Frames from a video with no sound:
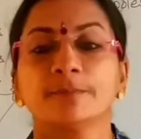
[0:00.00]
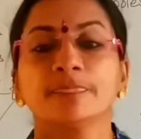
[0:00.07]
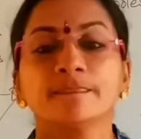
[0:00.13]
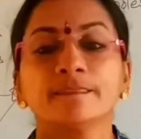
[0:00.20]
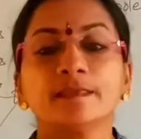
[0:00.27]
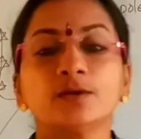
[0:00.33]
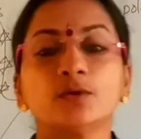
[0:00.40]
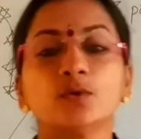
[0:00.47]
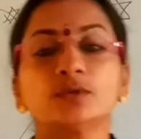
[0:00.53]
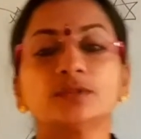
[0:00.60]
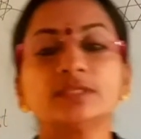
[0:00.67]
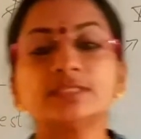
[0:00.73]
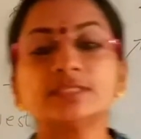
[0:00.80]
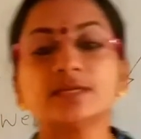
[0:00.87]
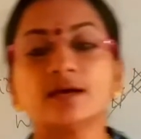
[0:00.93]
The North
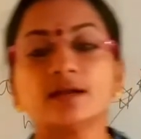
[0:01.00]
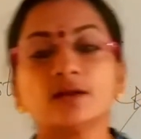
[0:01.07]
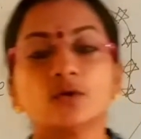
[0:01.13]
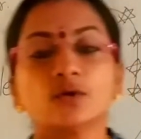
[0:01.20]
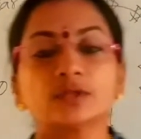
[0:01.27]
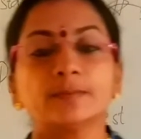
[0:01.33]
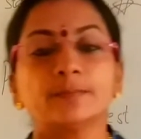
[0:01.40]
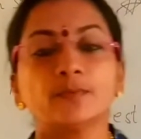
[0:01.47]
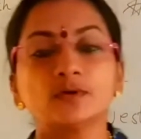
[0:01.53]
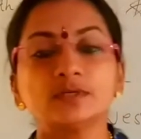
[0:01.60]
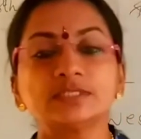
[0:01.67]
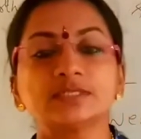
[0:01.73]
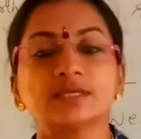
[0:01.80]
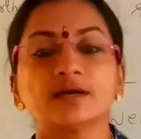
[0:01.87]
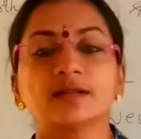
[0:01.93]
Star or the pole
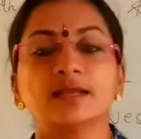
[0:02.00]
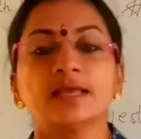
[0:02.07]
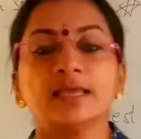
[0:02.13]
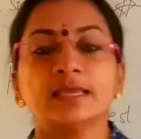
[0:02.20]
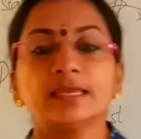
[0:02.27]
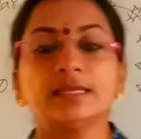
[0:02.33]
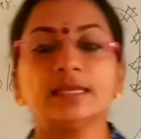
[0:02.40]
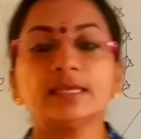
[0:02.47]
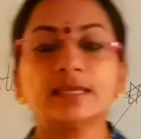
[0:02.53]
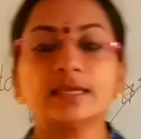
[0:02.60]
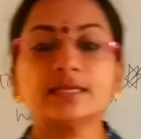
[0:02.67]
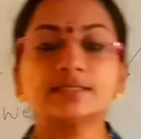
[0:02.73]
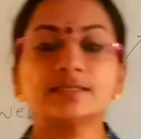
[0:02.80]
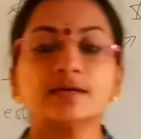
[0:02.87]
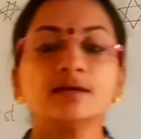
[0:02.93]
star indicates
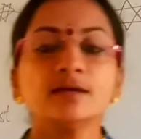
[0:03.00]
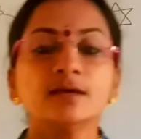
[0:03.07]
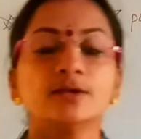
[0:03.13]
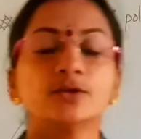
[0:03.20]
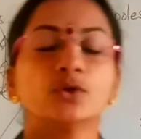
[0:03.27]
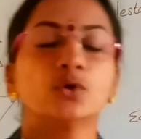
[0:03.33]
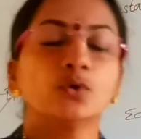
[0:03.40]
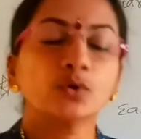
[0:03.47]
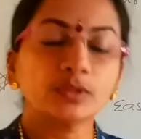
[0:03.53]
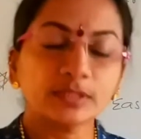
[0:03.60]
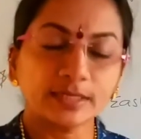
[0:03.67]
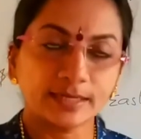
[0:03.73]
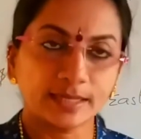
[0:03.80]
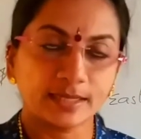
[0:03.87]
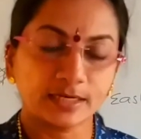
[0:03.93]
the north
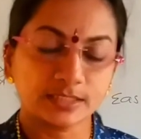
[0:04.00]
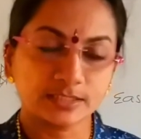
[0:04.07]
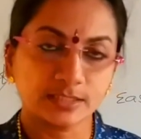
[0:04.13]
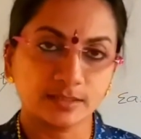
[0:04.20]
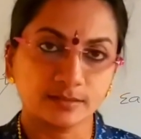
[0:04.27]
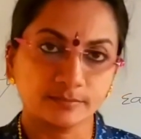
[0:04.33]
direction.